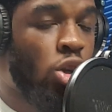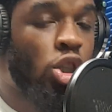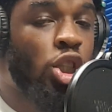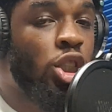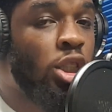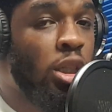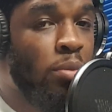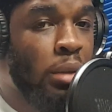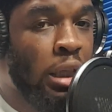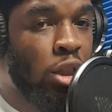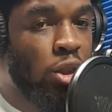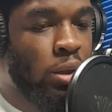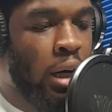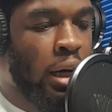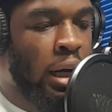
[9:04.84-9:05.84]
Should be a
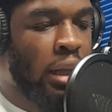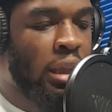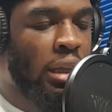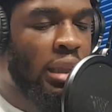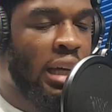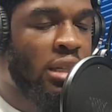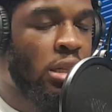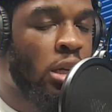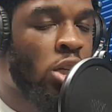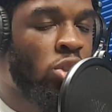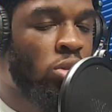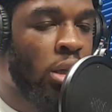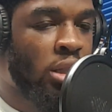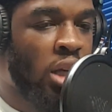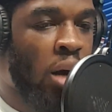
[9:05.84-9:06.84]
trained. And I think that's the
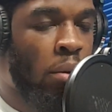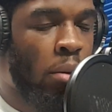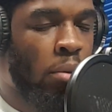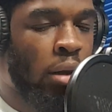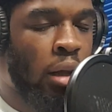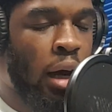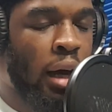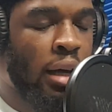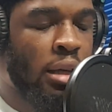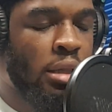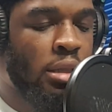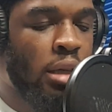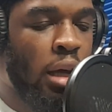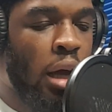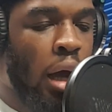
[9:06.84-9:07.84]
issue that's coming up a lot,
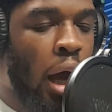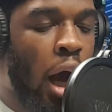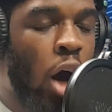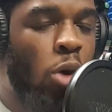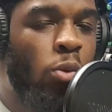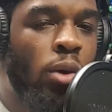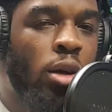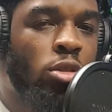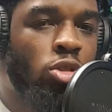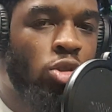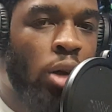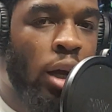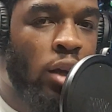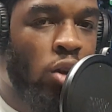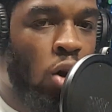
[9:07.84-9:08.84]
is how well
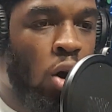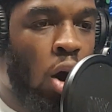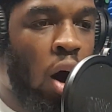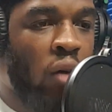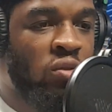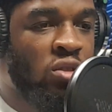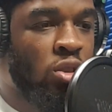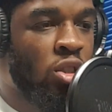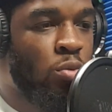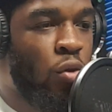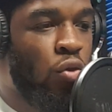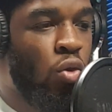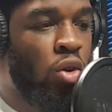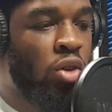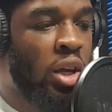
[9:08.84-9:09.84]
trained are officers
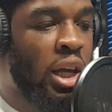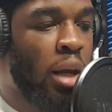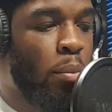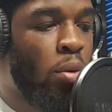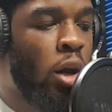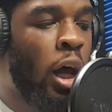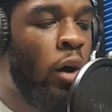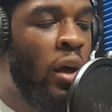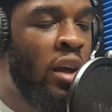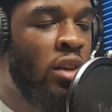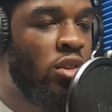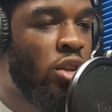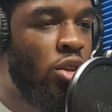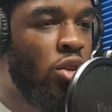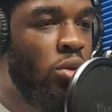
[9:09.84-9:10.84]
before they get put out
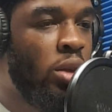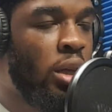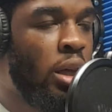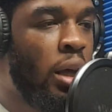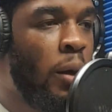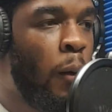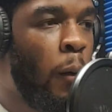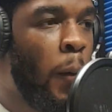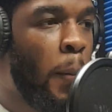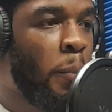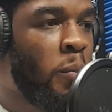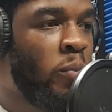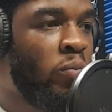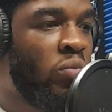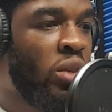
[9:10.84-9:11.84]
into duty.
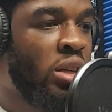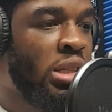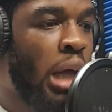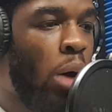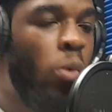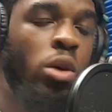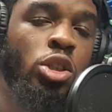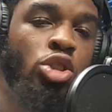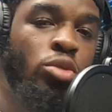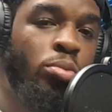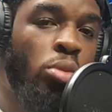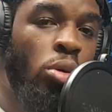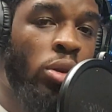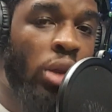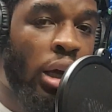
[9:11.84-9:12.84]
Is that once you
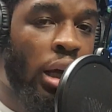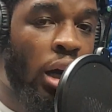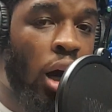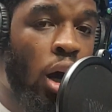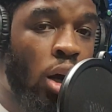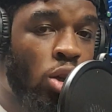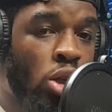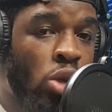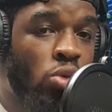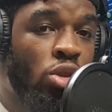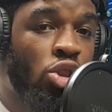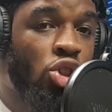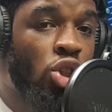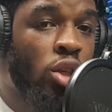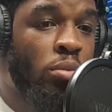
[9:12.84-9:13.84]
pull the gun, you
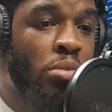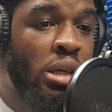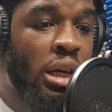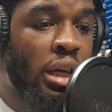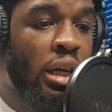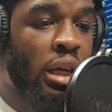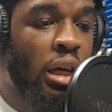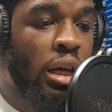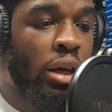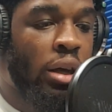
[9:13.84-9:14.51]
should be,